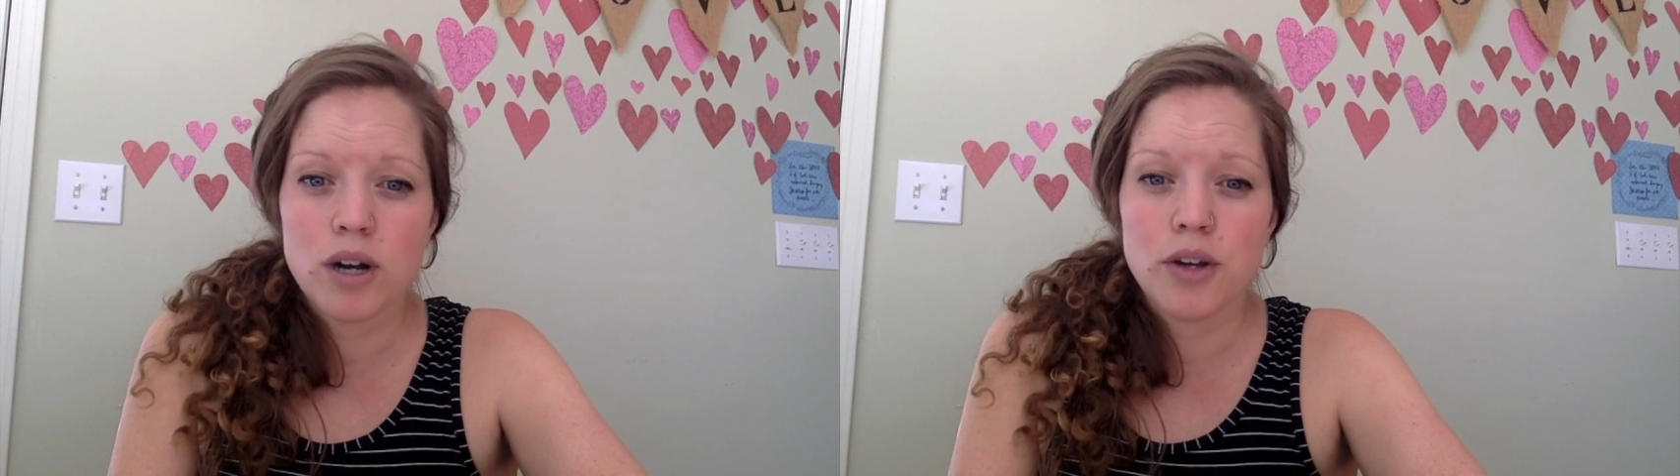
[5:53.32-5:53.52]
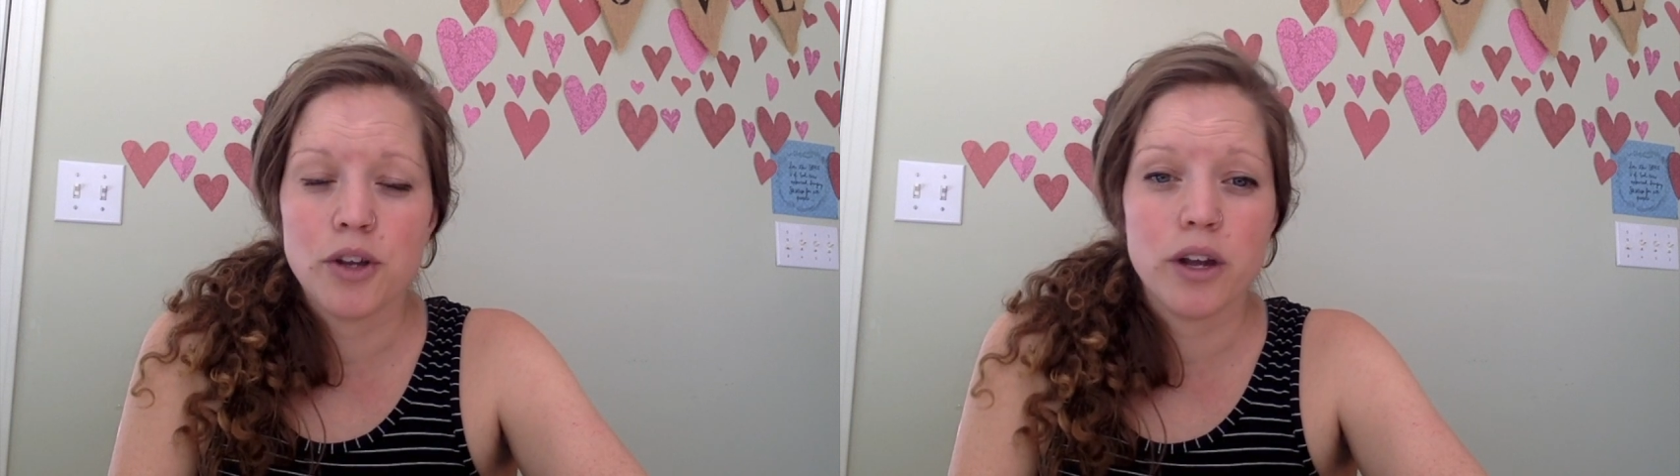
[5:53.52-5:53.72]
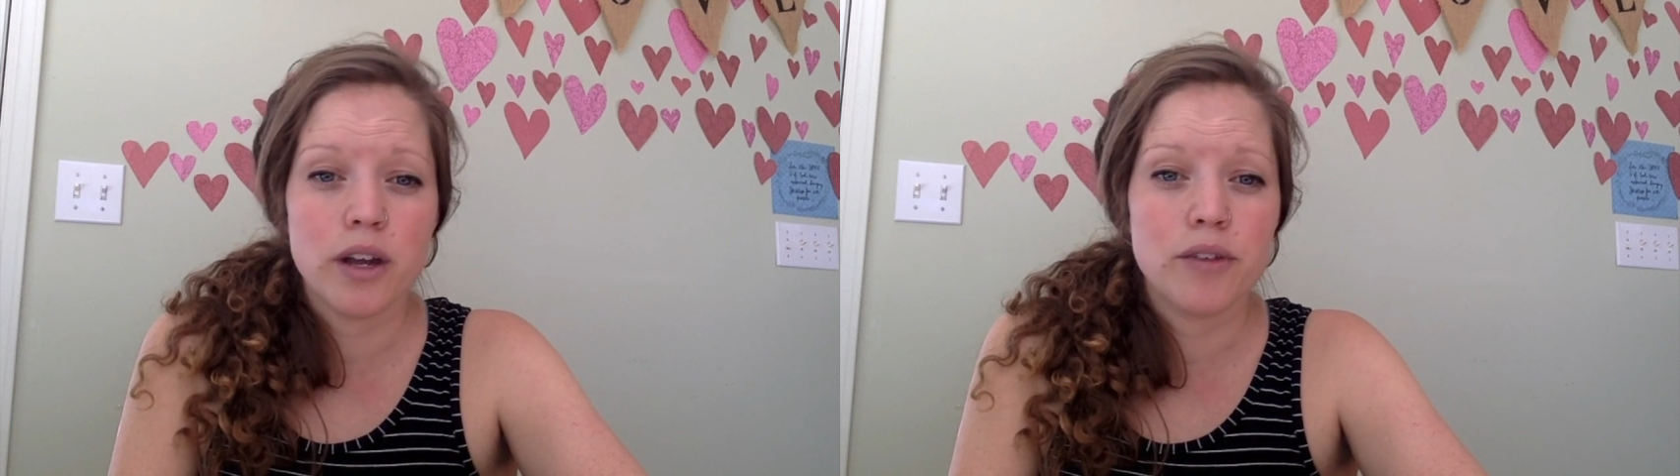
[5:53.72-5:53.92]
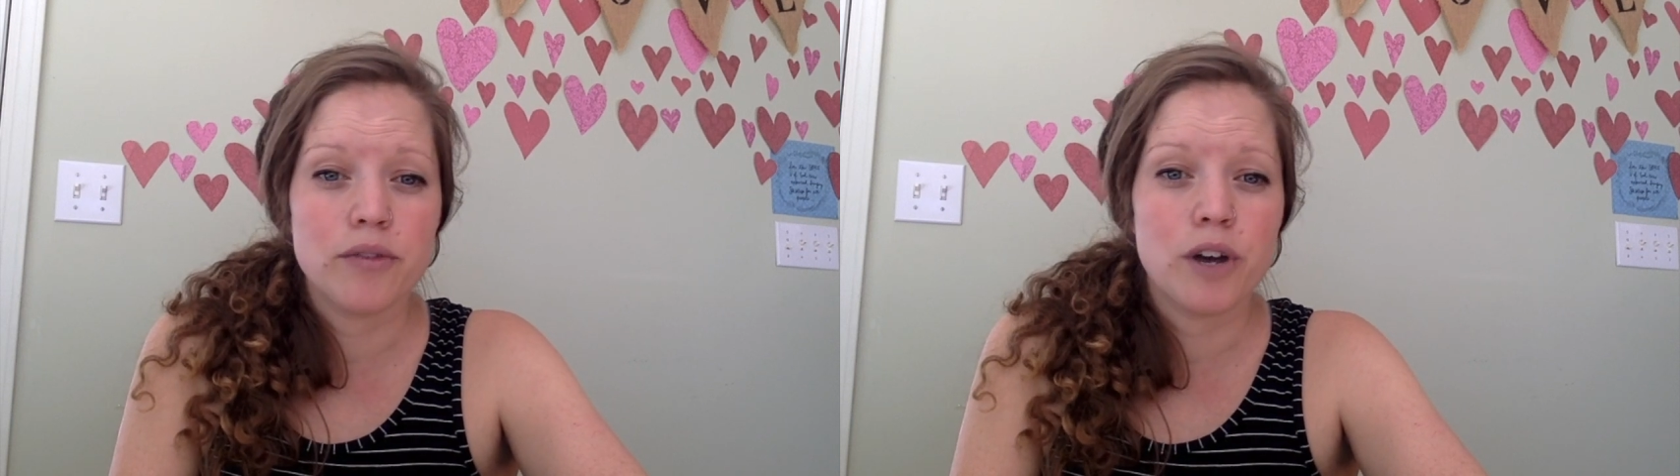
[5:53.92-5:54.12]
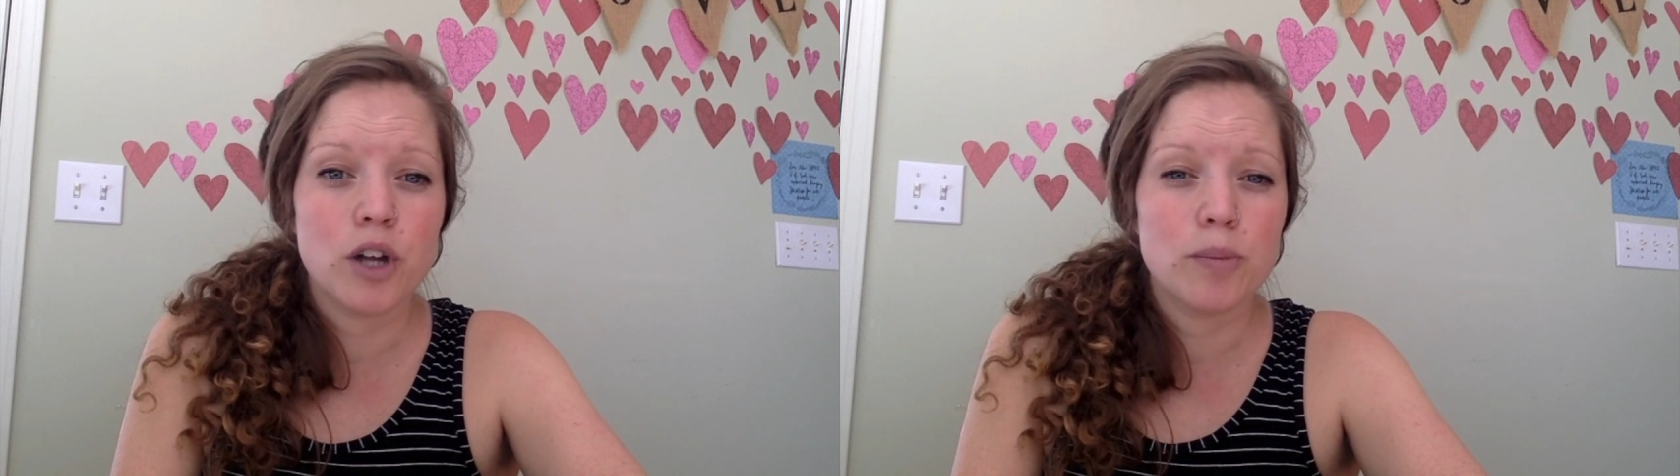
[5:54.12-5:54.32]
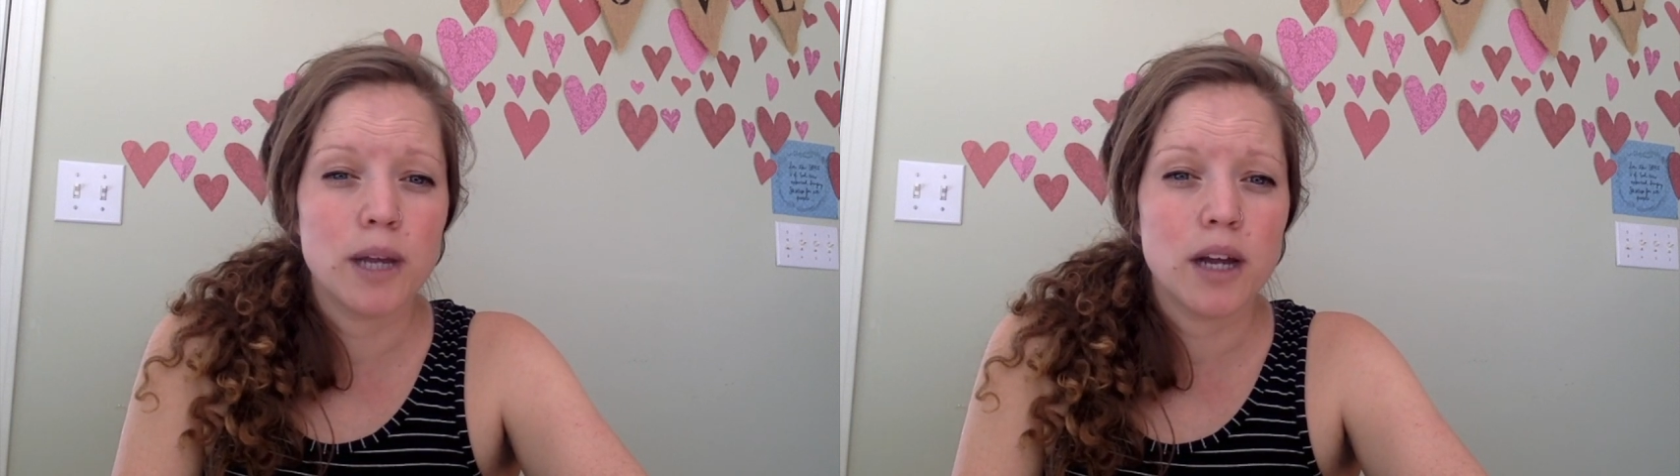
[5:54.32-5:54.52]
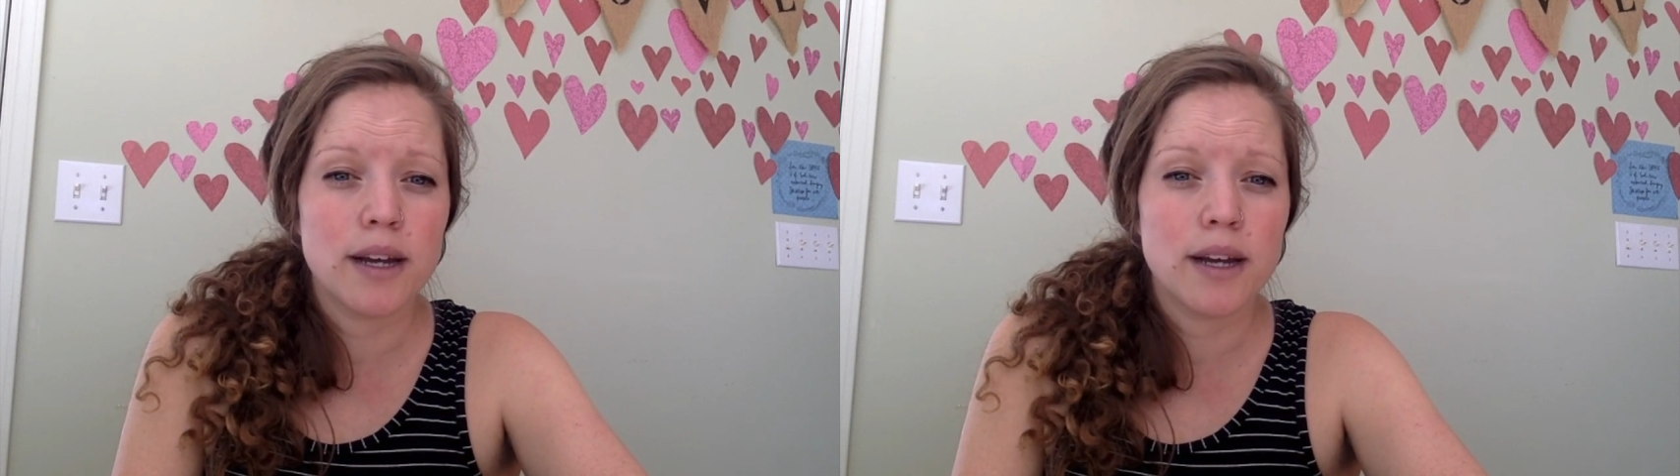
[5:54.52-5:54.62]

You can follow me on